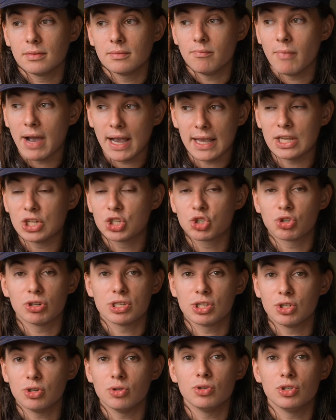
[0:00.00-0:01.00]
my
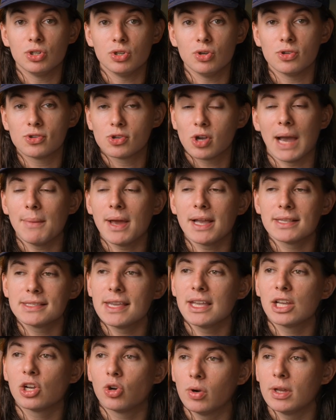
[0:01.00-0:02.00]
interests do too. So I'm not
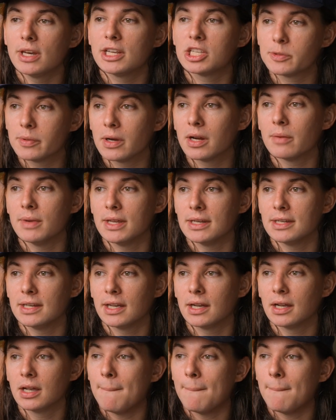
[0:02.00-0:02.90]
saying quit experimenting.